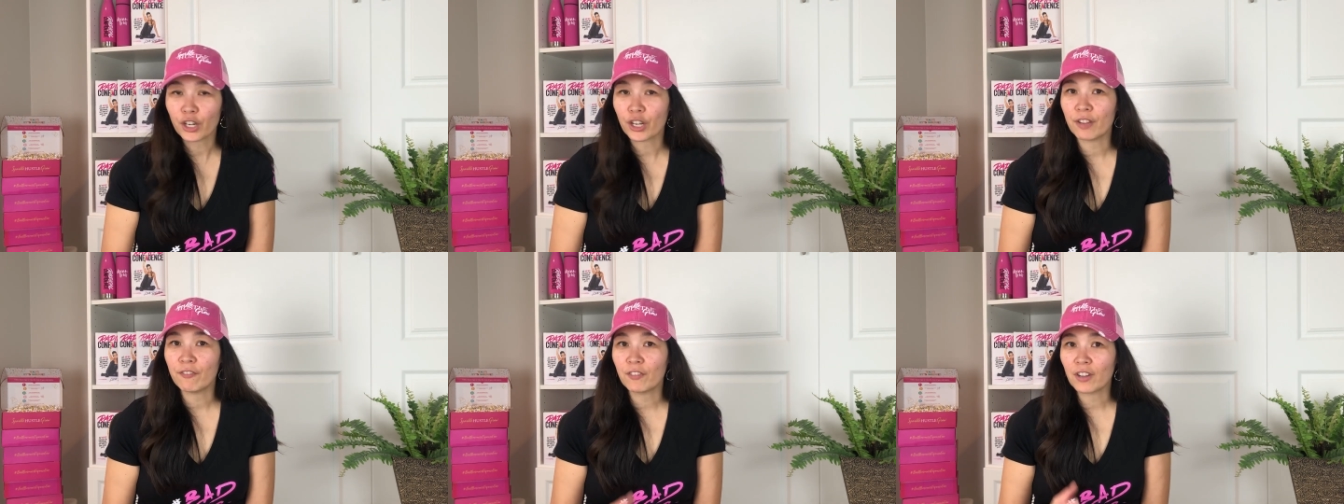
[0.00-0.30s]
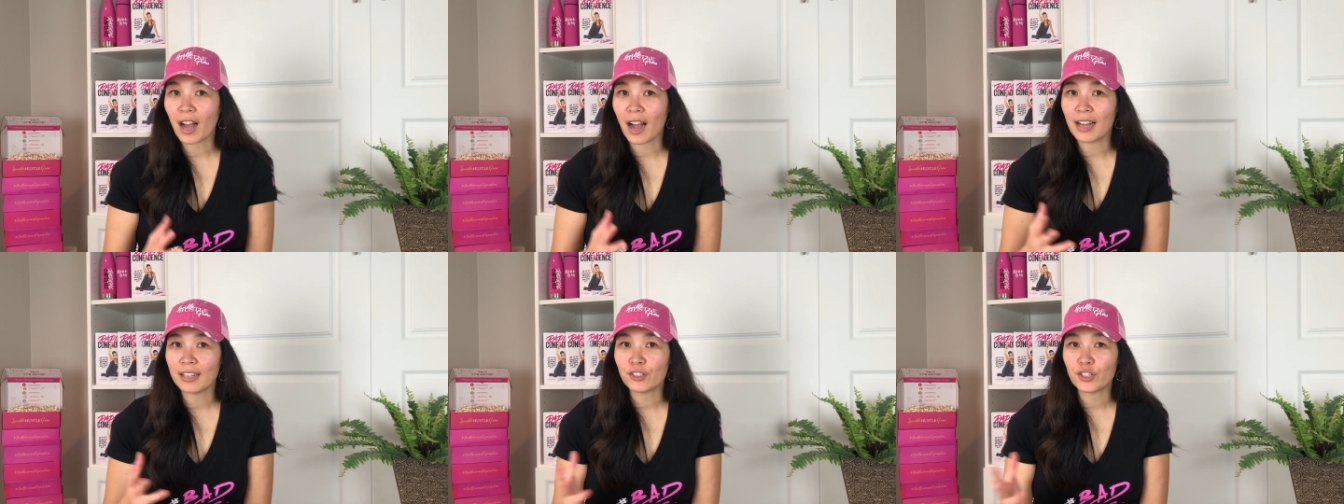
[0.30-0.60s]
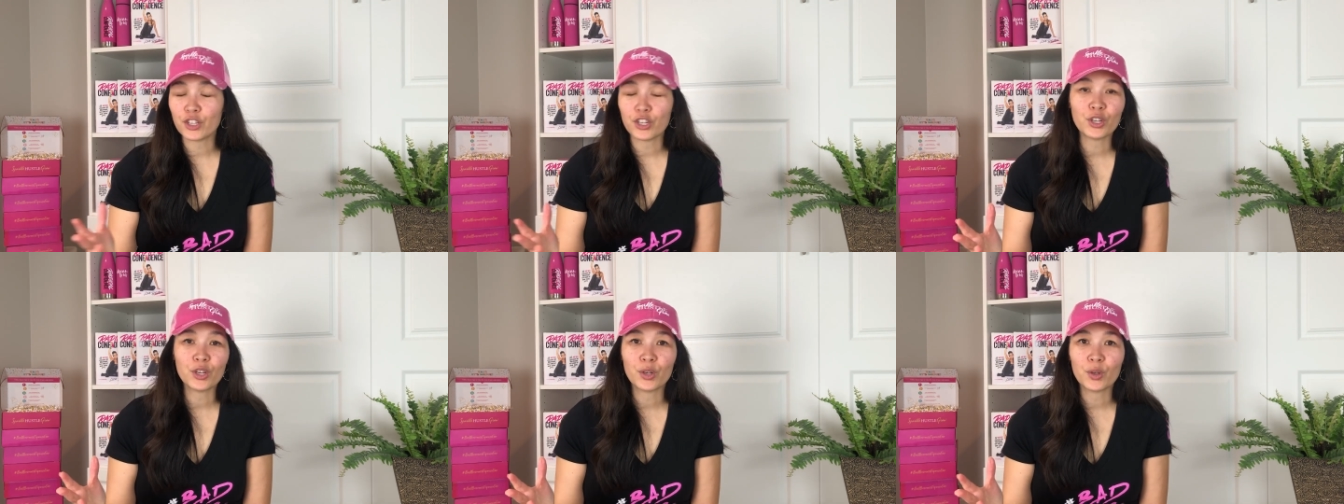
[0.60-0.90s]
You've got
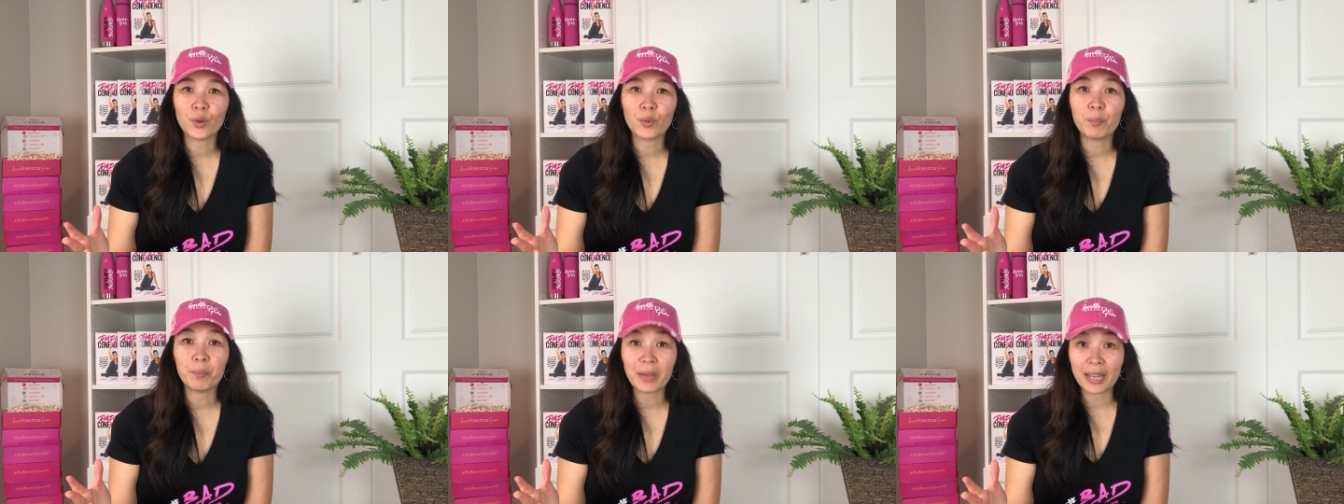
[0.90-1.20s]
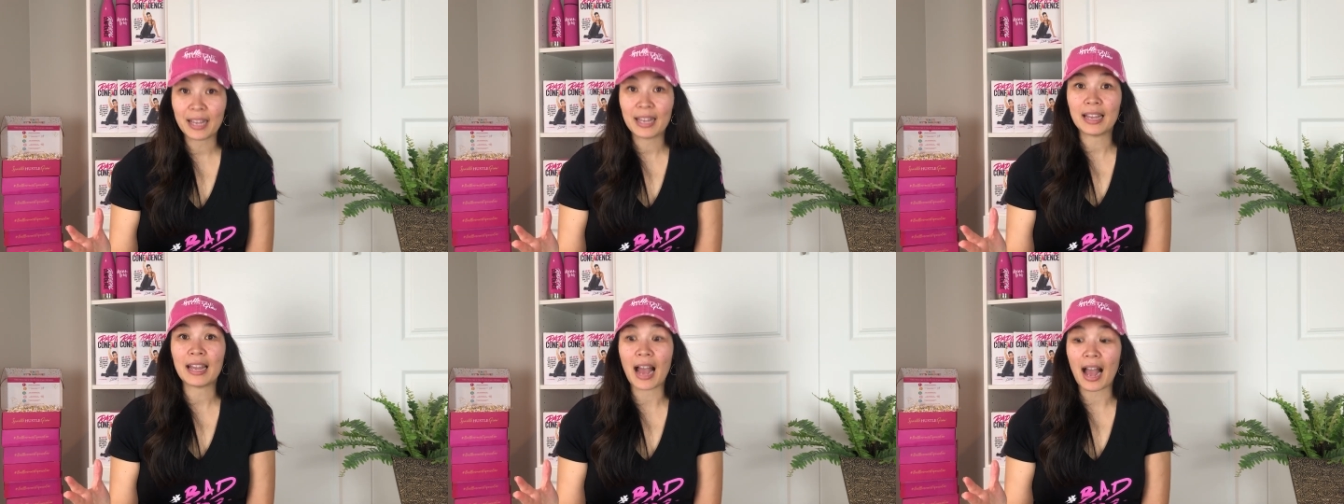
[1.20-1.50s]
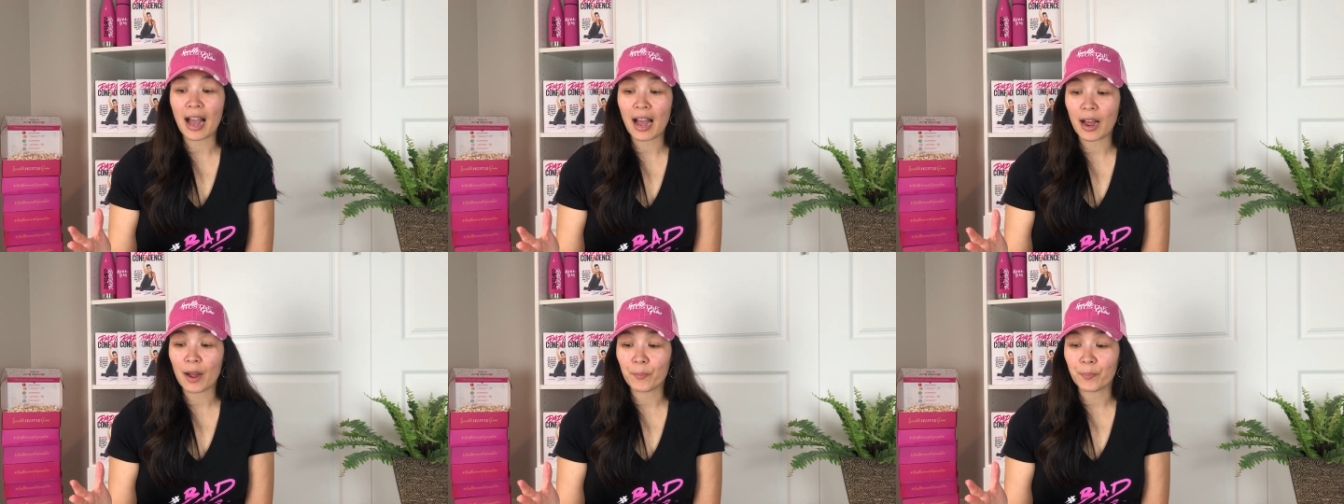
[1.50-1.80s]
to be
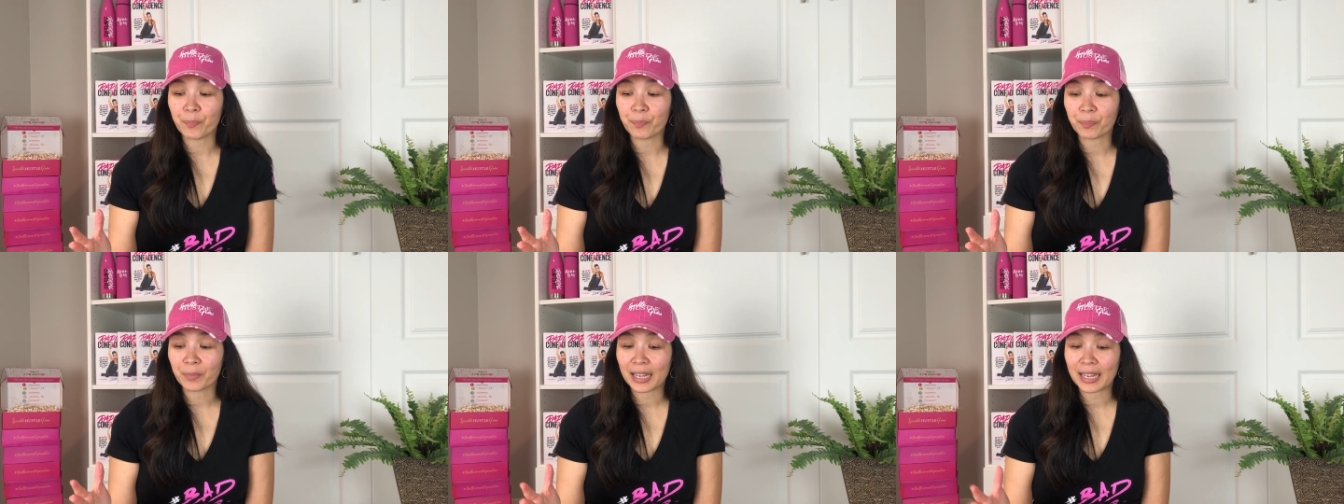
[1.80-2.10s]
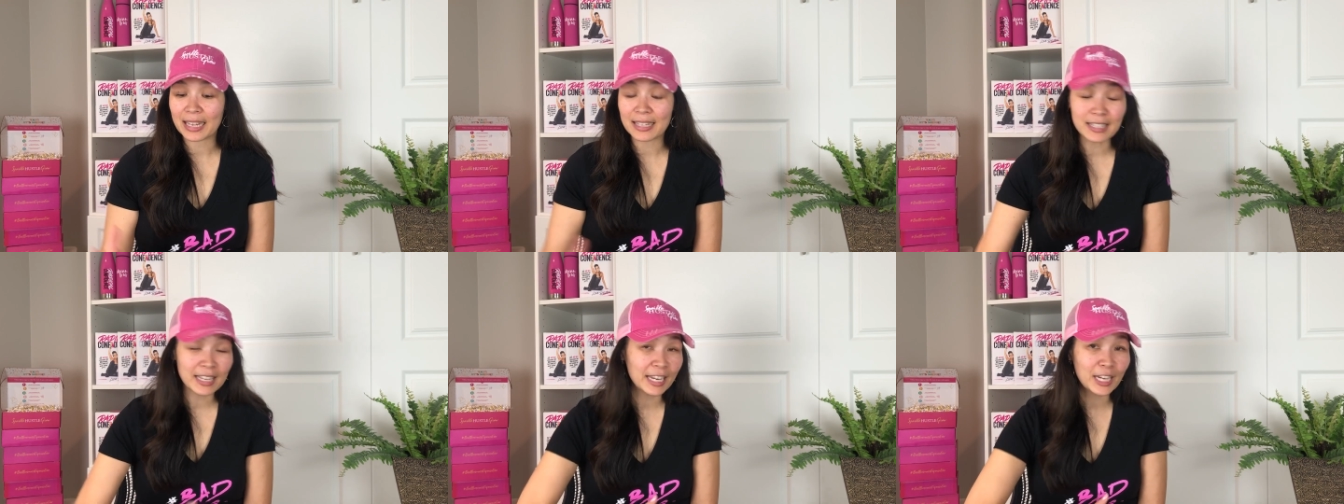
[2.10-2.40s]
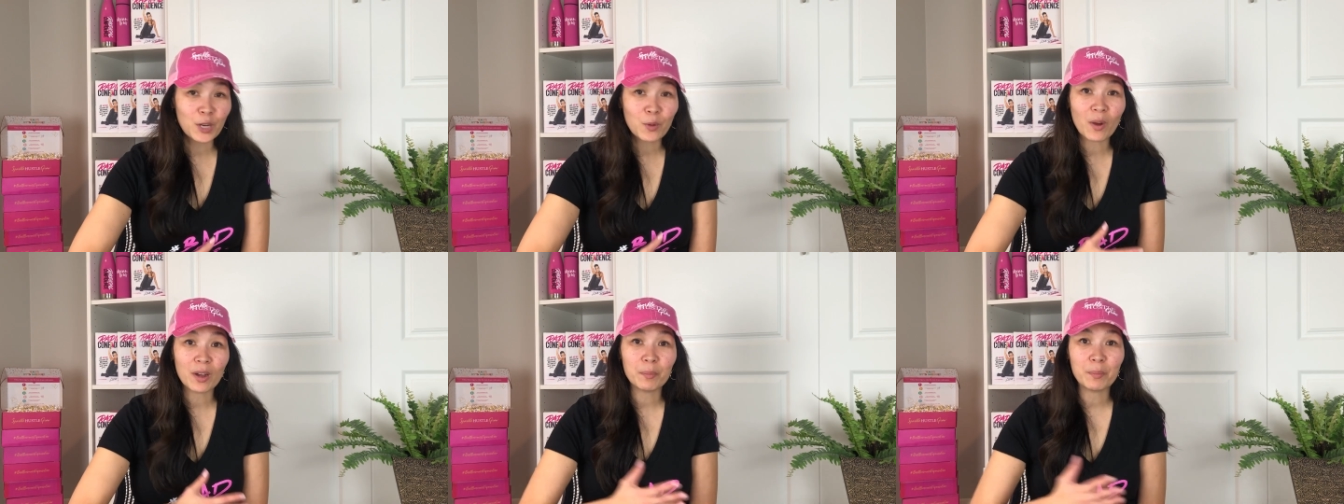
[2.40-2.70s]
um,
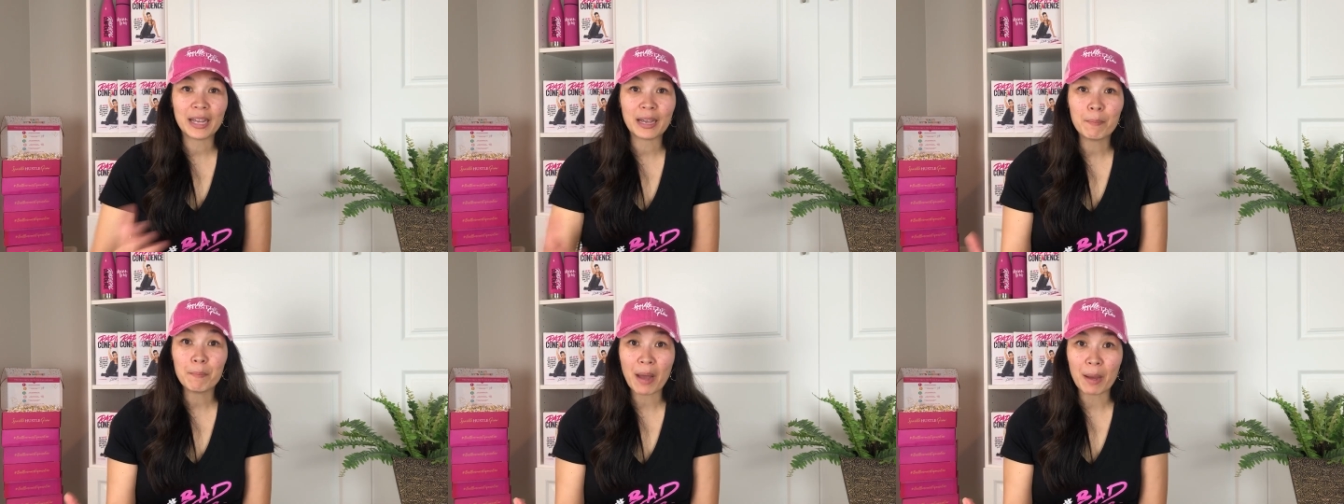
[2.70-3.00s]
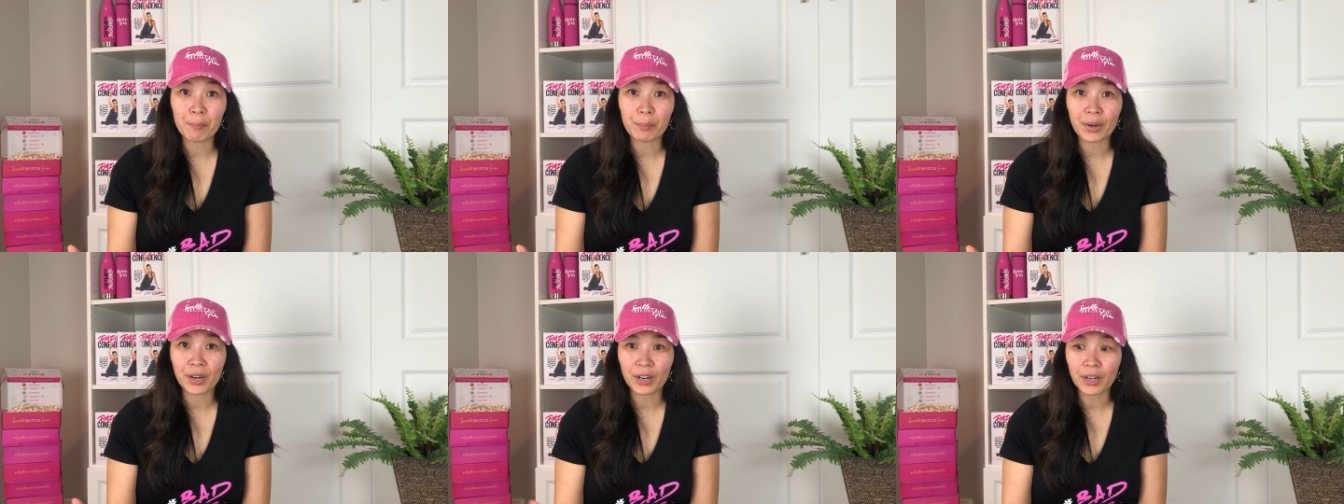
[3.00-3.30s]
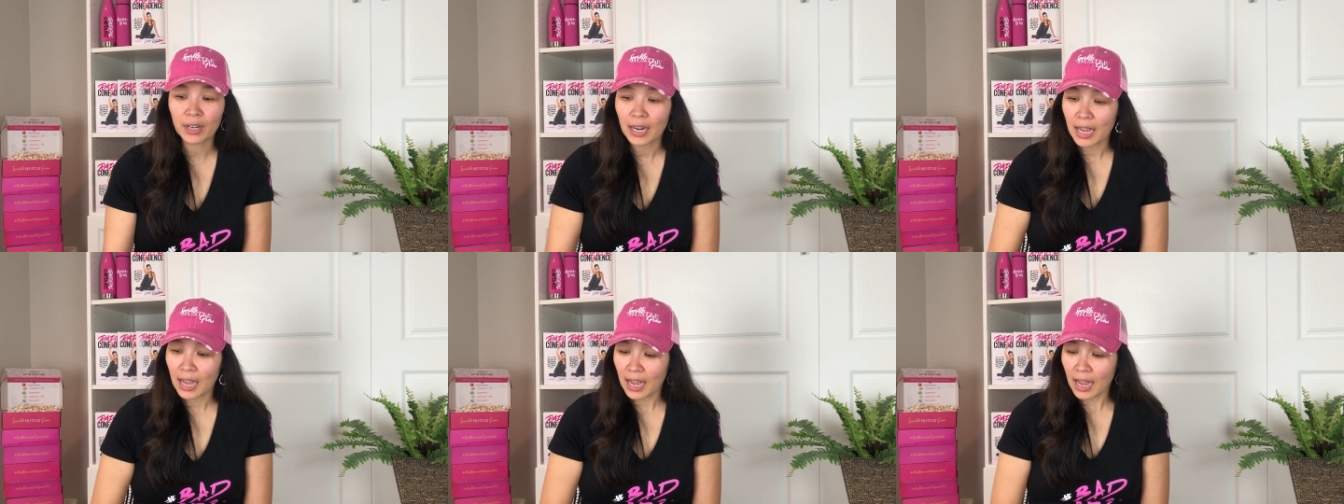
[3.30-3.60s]
continue on being a member.